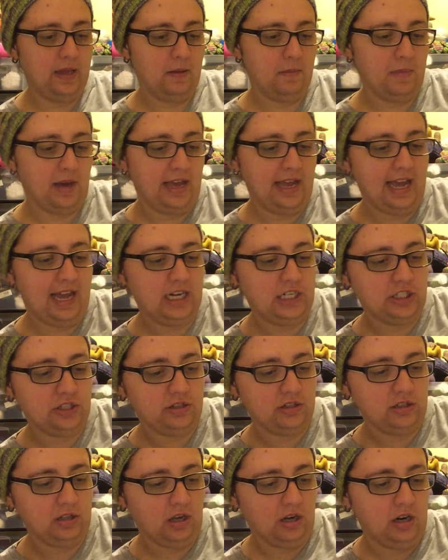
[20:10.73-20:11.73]
in my
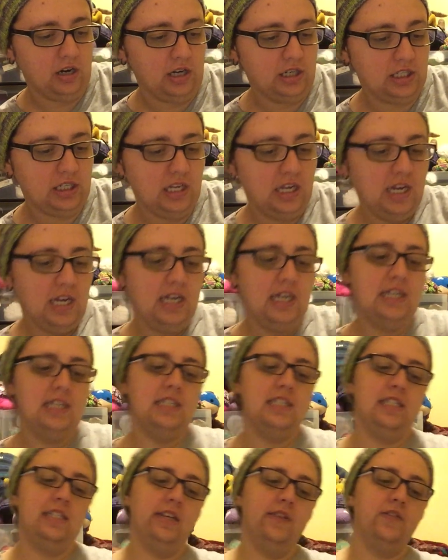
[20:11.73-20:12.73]
extra large
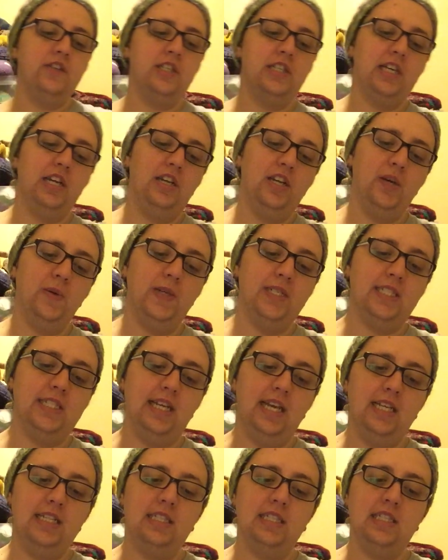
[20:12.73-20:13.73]
Silver Shed
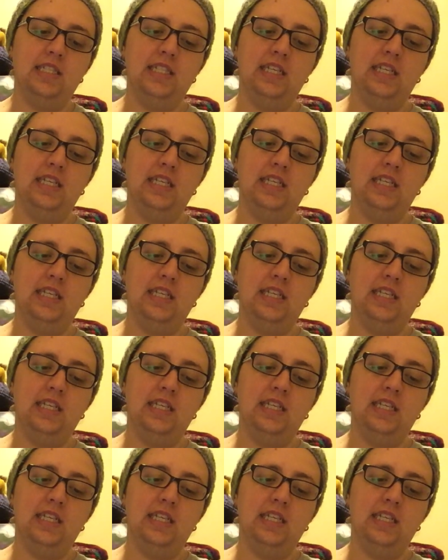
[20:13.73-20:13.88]
USA